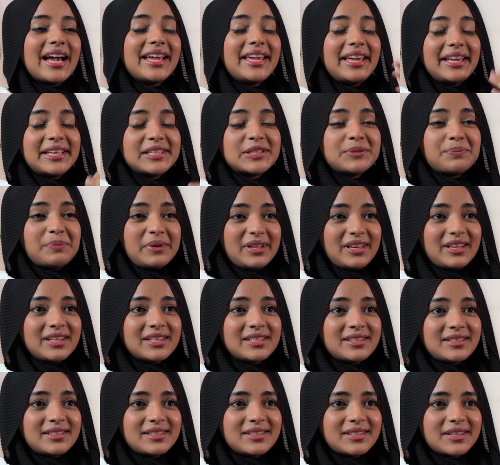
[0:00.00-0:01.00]
I
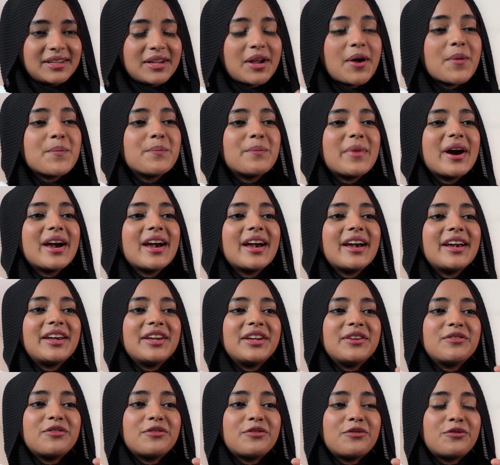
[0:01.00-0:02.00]
experienced
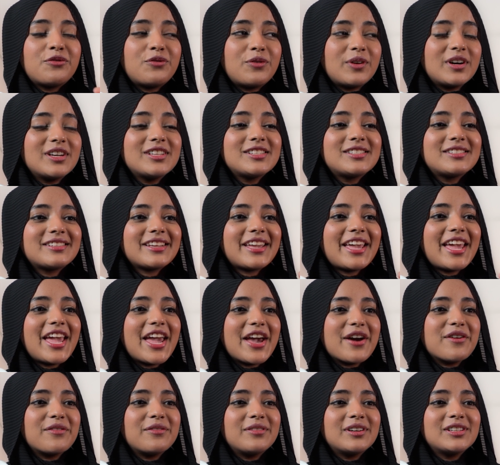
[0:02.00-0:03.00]
my first
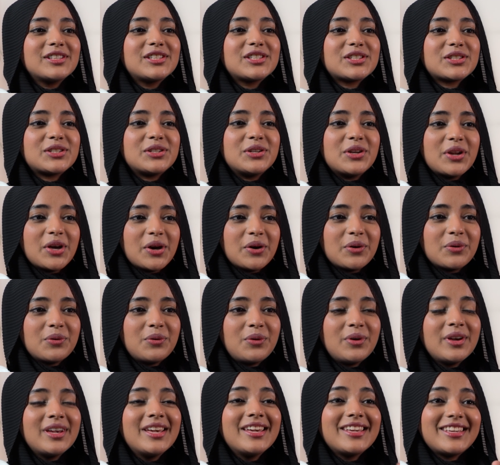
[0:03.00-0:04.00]
ever
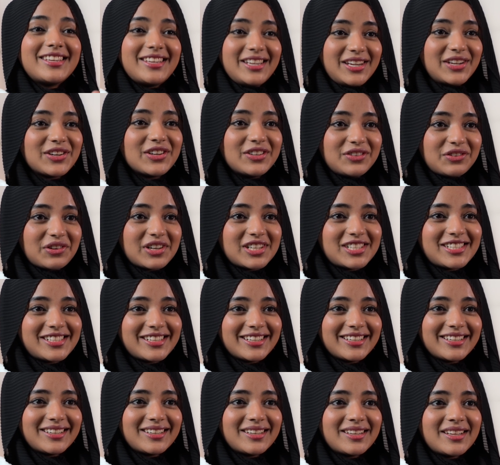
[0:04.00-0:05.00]
snow here in
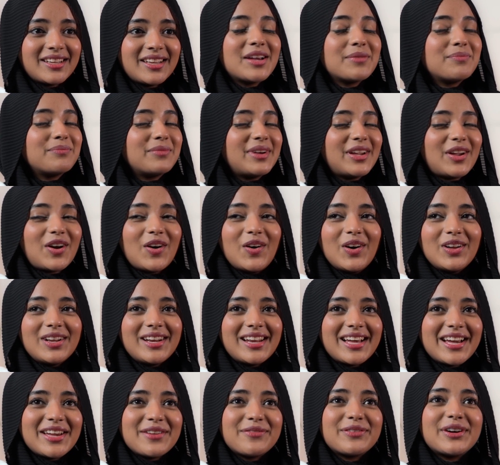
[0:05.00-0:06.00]
Russia. My whole
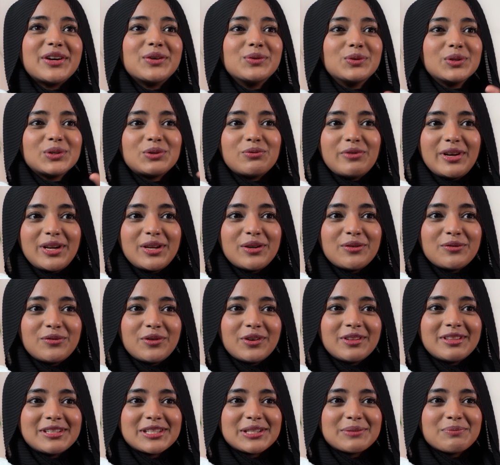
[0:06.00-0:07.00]
life, I was waiting
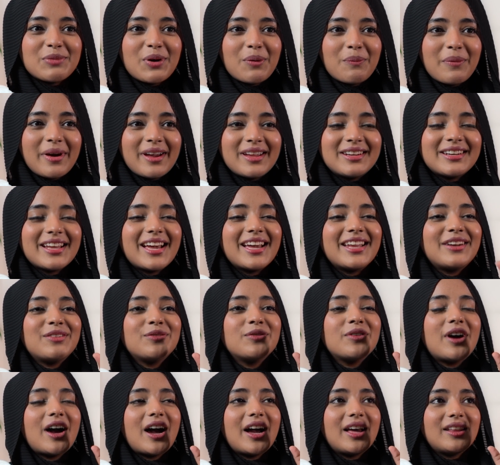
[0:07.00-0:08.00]
for this moment,
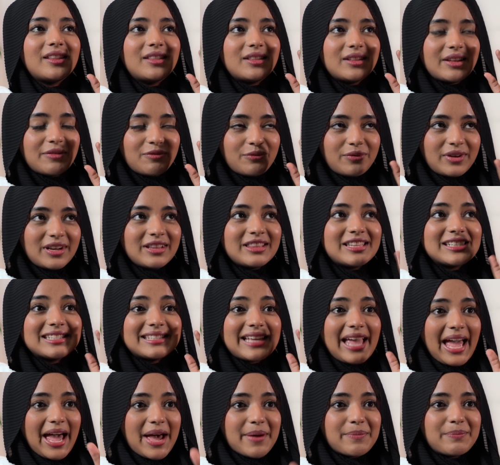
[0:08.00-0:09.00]
and when this
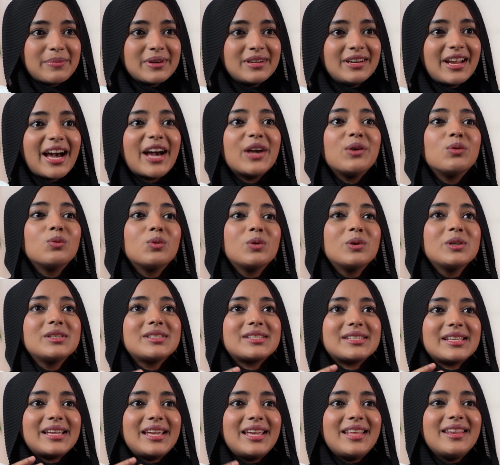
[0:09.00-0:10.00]
happened, I
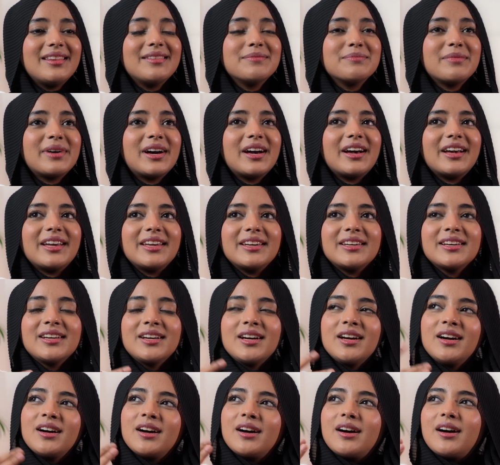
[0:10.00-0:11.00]
was in my,
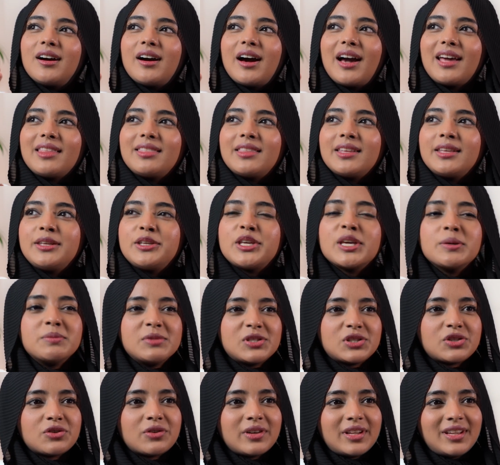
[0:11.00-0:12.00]
I think,
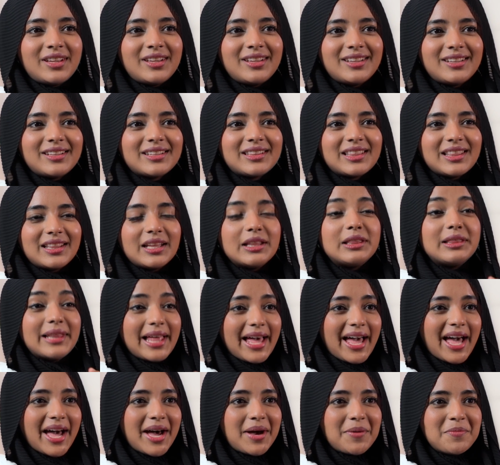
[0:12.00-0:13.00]
chemistry
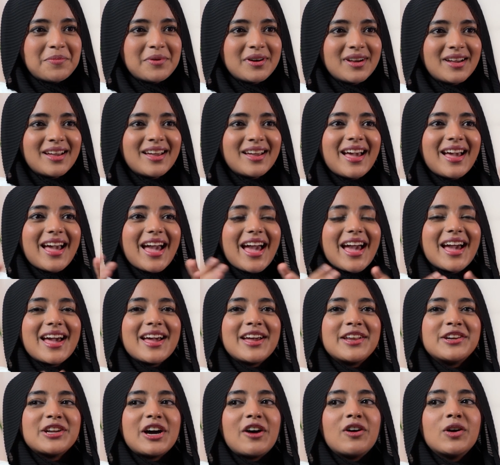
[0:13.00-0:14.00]
lab,
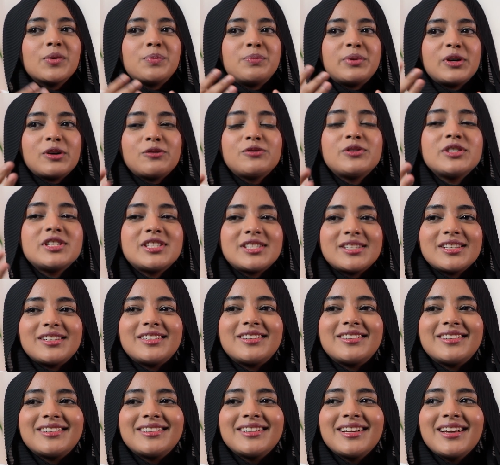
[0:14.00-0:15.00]
and our
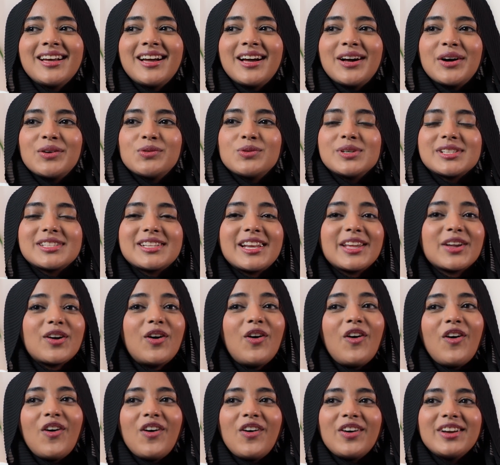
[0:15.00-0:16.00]
professor was like,
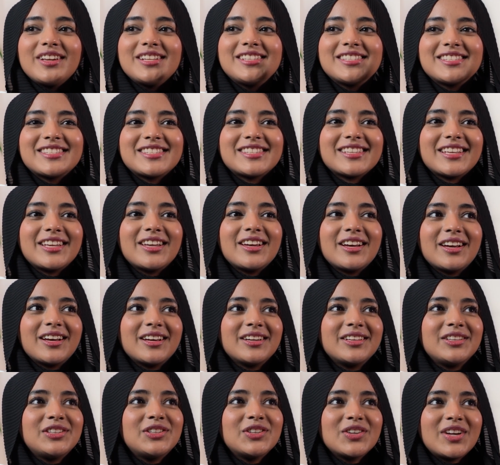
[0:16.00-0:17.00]
"Oh, it's
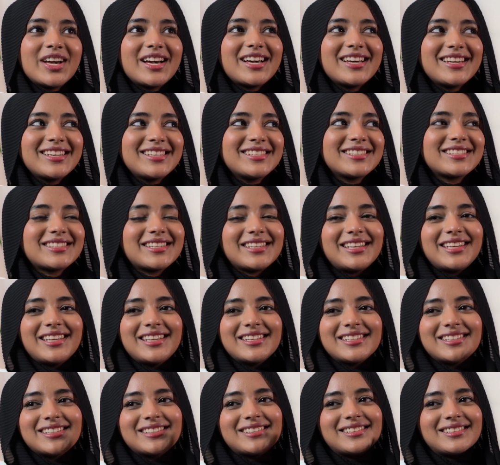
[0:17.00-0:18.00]
you guys,
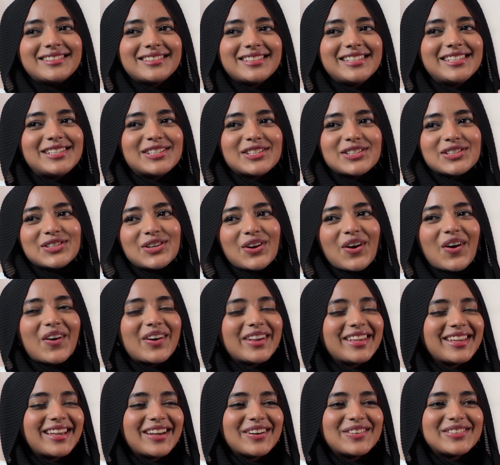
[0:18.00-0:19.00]
it's
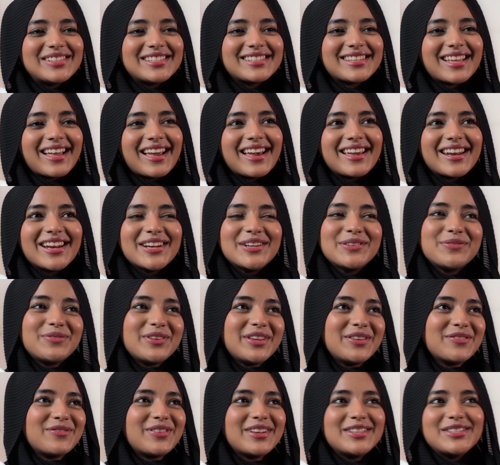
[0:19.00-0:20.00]
snowing outside," and
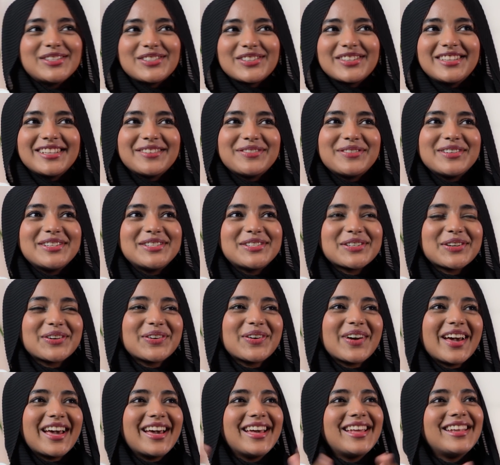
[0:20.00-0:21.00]
we went to the window
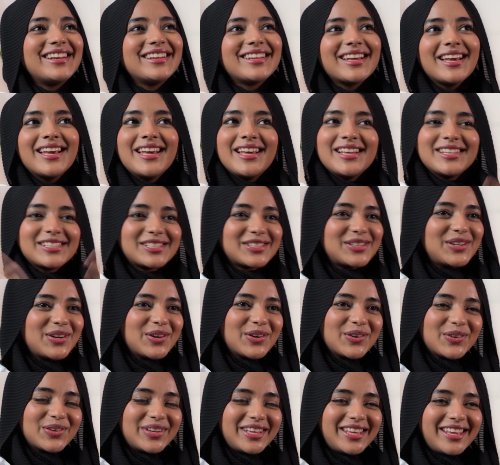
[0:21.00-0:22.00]
and
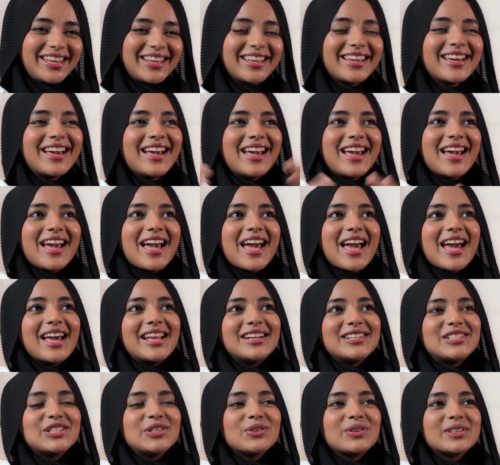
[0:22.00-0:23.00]
snowing,
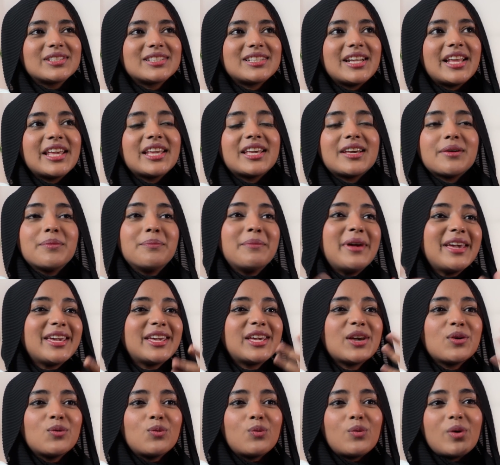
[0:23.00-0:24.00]
and she was like, "Make
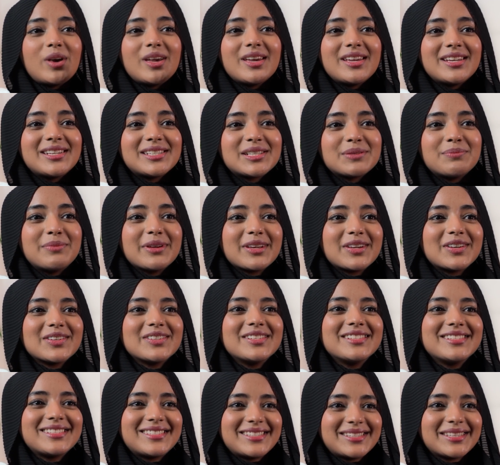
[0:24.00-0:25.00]
a wish
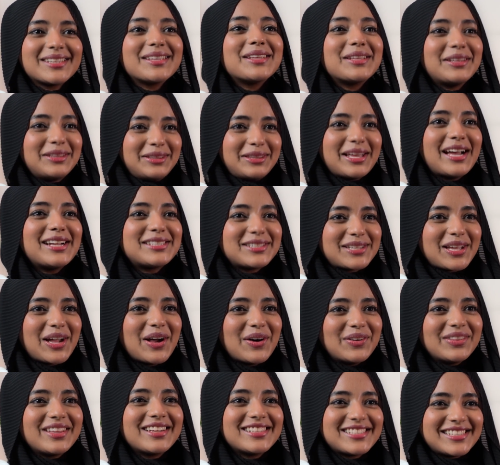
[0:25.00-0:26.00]
because that's
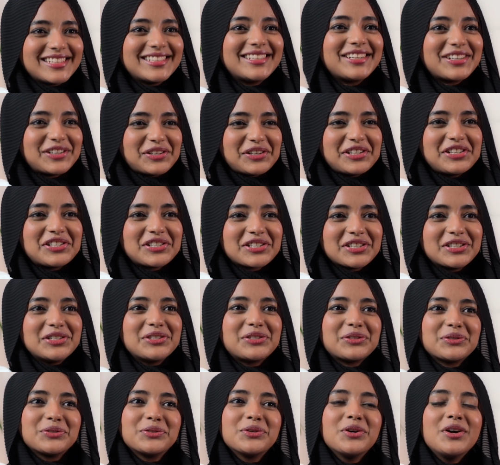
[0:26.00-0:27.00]
how there's a tradition
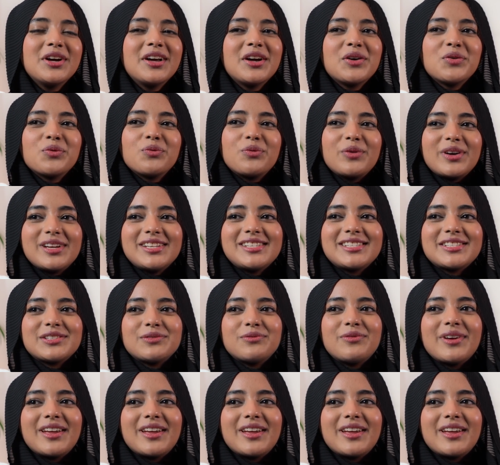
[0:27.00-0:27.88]
to wish